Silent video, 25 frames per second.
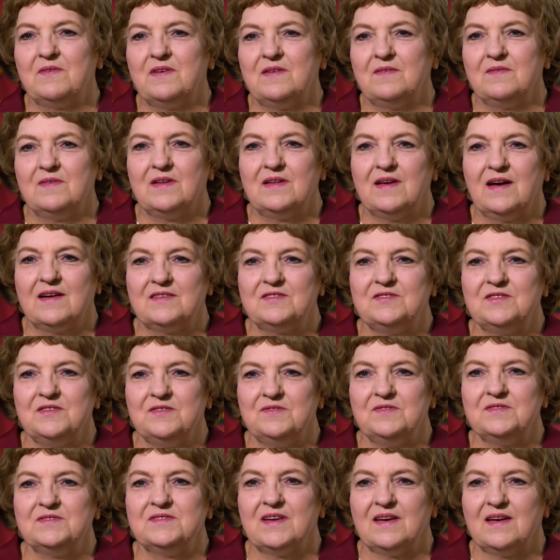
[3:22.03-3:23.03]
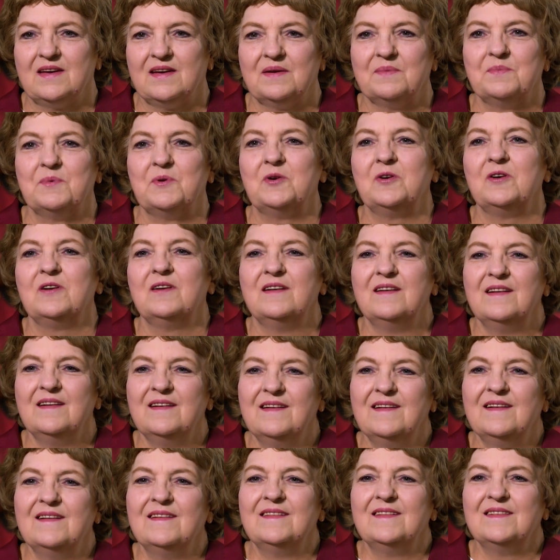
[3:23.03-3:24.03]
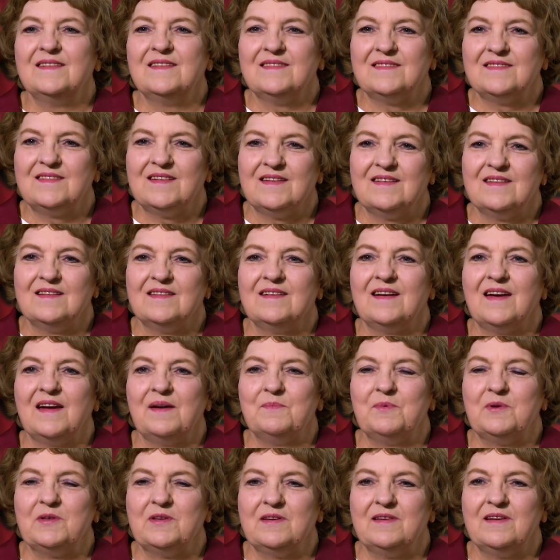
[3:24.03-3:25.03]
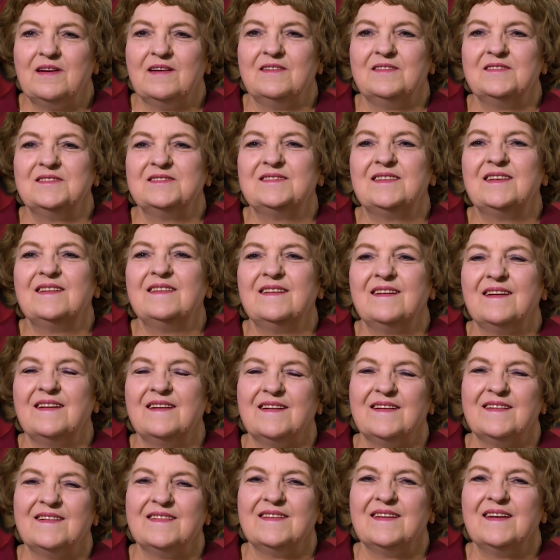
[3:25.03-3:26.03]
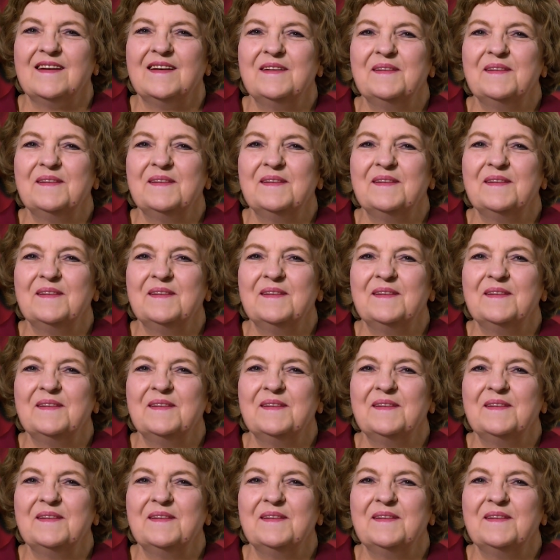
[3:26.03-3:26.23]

He would actually use a hammer to hammer the nails. And